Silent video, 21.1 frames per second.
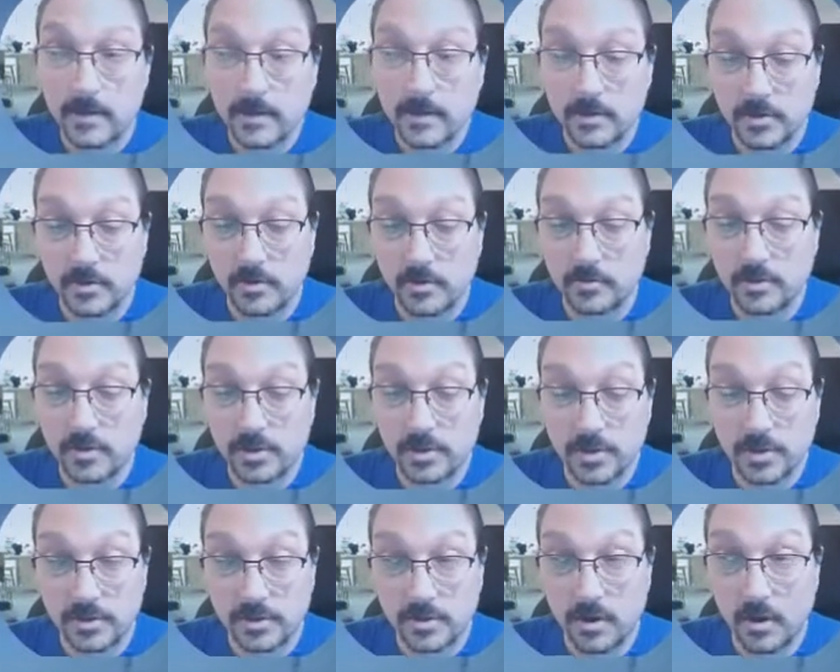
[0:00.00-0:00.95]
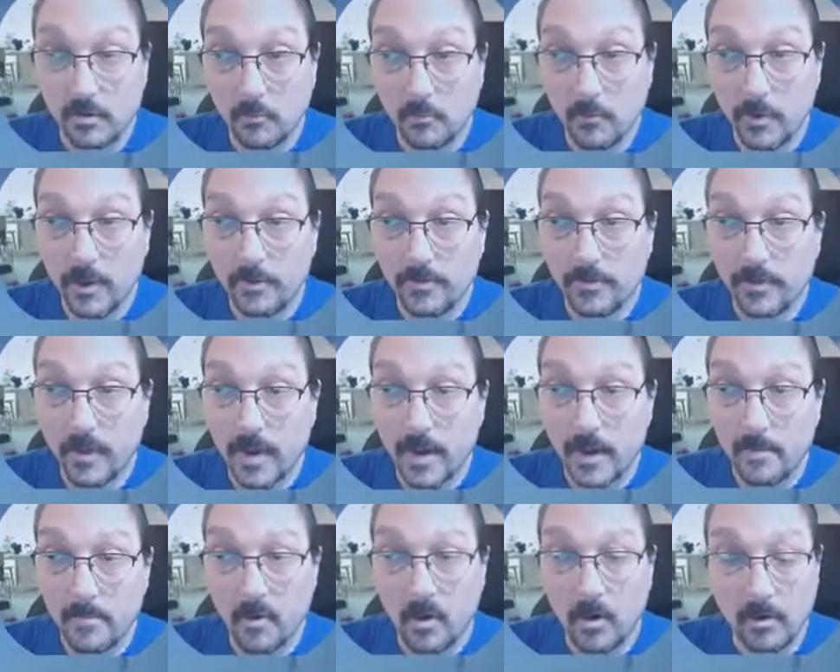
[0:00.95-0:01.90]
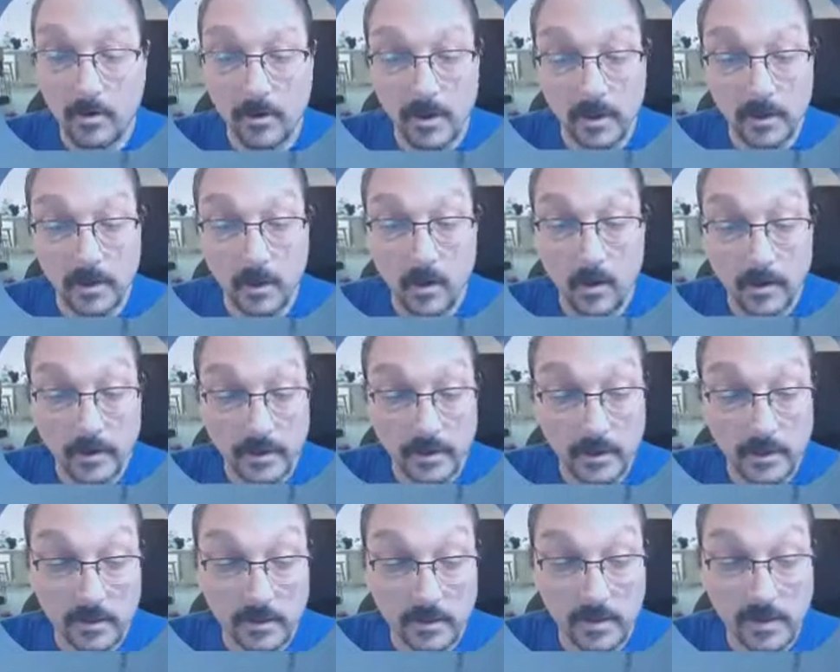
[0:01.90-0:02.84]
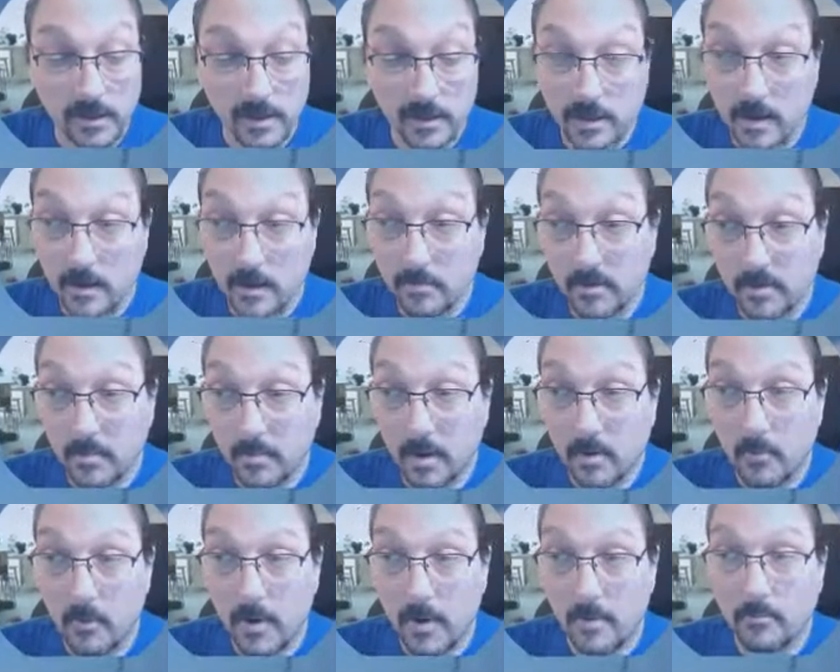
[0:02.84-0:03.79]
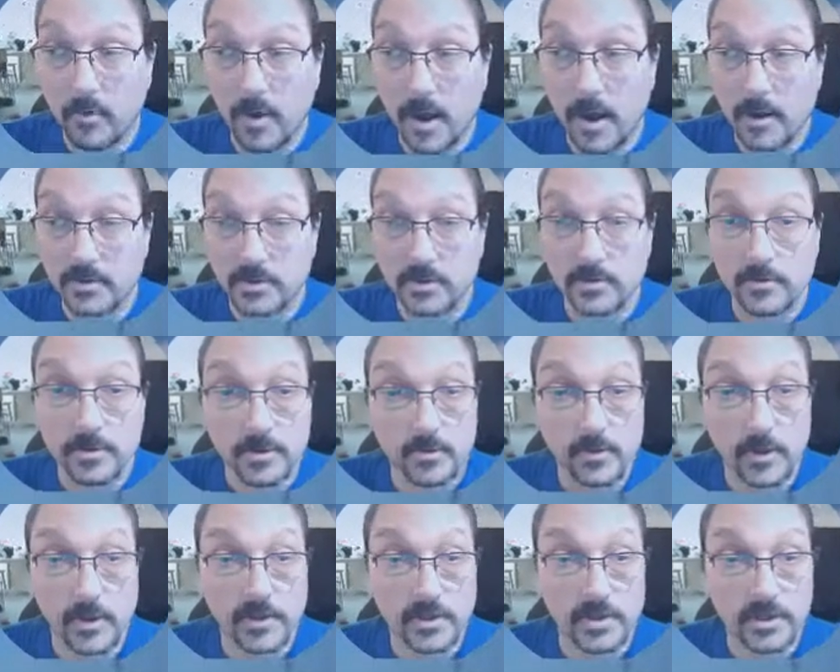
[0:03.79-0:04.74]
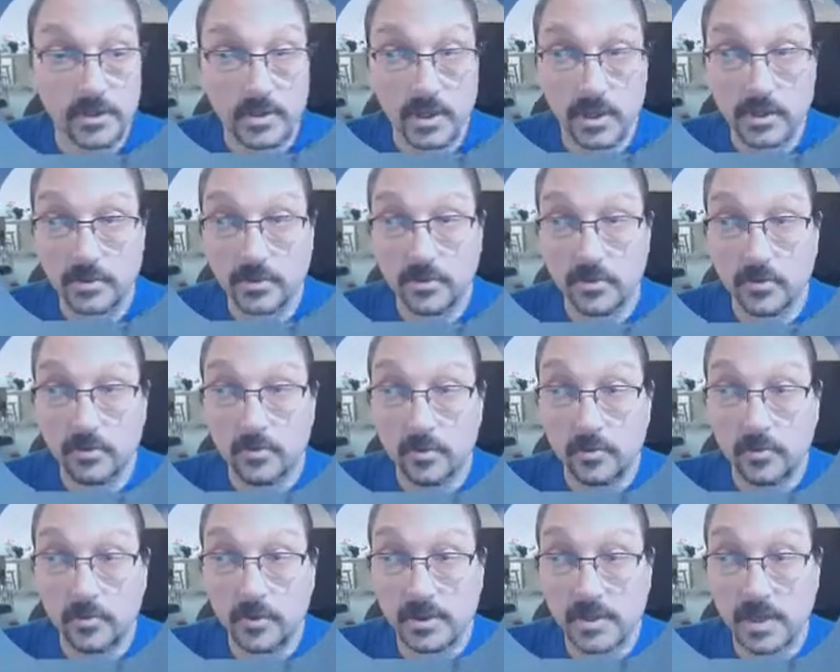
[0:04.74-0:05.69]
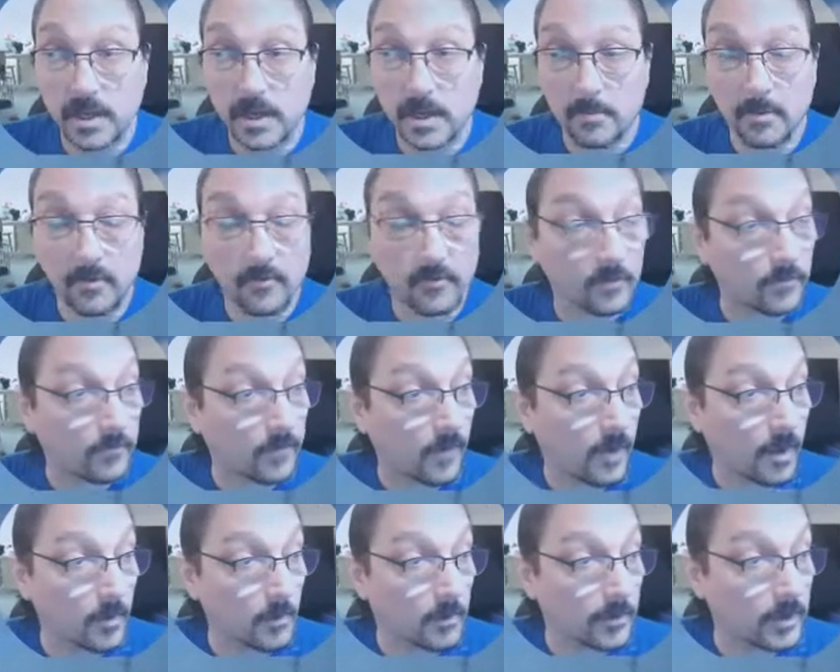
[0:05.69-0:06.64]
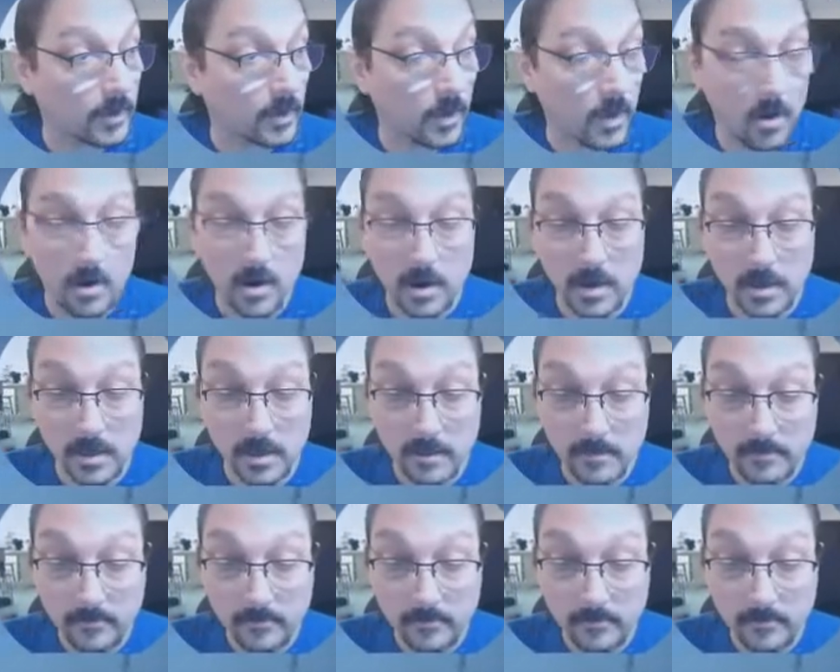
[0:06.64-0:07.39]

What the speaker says: So to start with, I am already logged into GitHub in my web browser, so I'd suggest you do the same if you're following along.